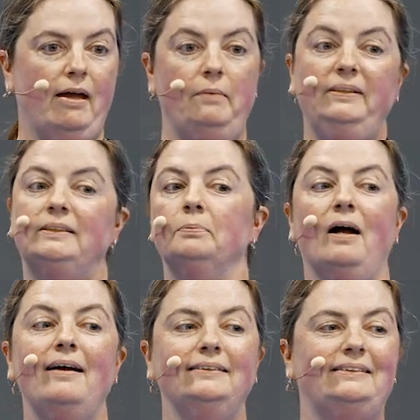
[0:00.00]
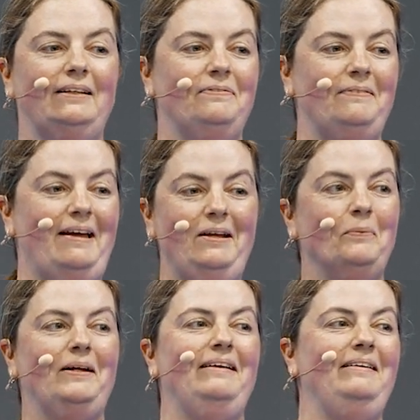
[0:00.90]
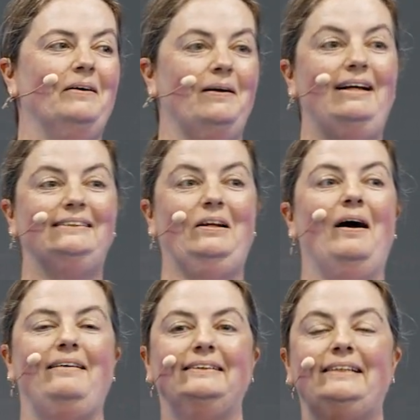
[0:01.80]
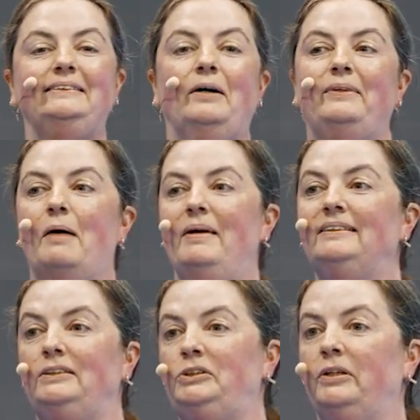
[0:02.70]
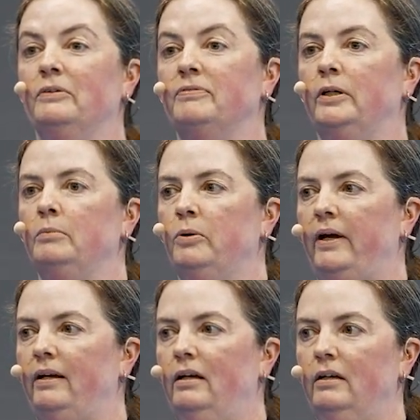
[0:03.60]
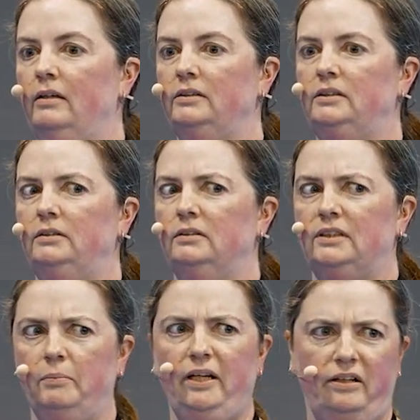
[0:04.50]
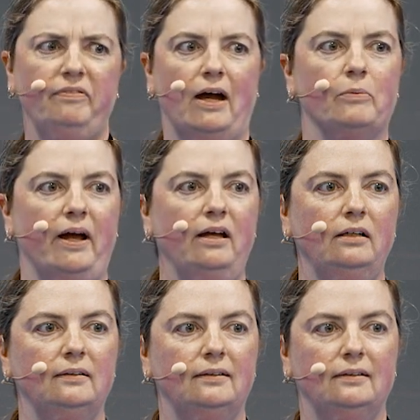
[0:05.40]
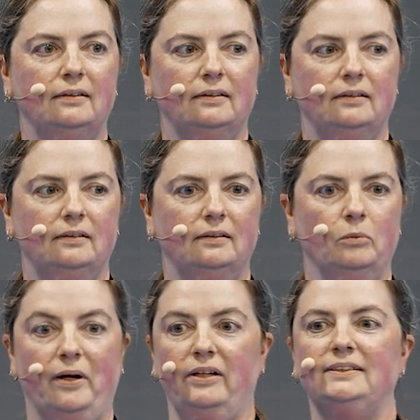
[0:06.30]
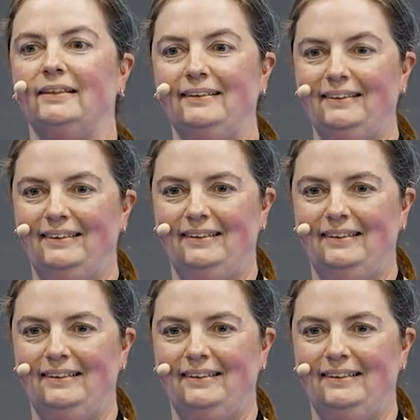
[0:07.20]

I'd be surprised if anyone in here has not sent out that message to the firm going, somebody did that, right? Where is it?